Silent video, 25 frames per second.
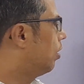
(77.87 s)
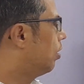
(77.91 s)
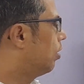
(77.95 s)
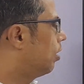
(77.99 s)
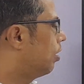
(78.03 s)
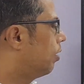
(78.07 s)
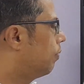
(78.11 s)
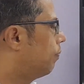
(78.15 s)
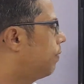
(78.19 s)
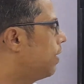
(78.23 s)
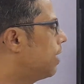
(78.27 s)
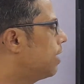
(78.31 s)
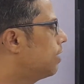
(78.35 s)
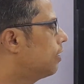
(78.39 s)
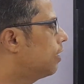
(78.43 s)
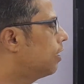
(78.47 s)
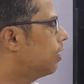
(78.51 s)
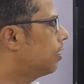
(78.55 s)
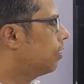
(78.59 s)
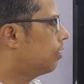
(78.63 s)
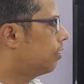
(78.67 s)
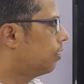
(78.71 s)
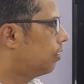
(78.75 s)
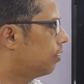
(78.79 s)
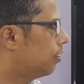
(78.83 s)

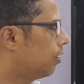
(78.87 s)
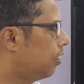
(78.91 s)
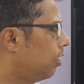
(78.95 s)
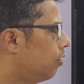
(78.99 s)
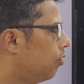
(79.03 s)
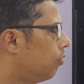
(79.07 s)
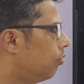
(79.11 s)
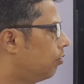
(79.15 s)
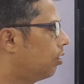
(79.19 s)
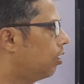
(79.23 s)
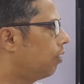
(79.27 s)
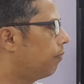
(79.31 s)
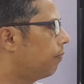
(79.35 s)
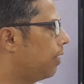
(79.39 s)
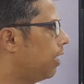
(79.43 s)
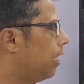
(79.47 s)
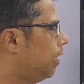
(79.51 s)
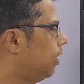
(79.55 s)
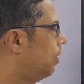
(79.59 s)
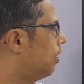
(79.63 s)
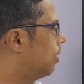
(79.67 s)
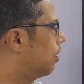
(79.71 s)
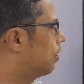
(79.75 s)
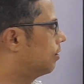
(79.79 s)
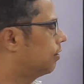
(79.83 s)
phasor, the
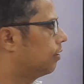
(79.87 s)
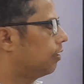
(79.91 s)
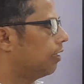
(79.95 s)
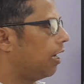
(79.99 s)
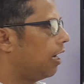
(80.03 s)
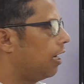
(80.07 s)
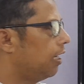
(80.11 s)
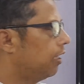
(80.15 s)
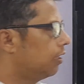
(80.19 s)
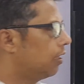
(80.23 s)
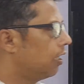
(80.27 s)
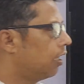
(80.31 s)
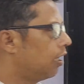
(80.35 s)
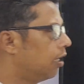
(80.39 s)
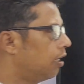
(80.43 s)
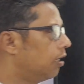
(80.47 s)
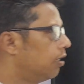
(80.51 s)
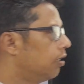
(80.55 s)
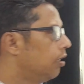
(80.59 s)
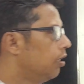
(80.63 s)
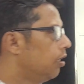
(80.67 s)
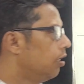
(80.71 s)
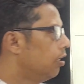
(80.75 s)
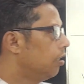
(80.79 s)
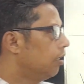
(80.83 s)
vectors like the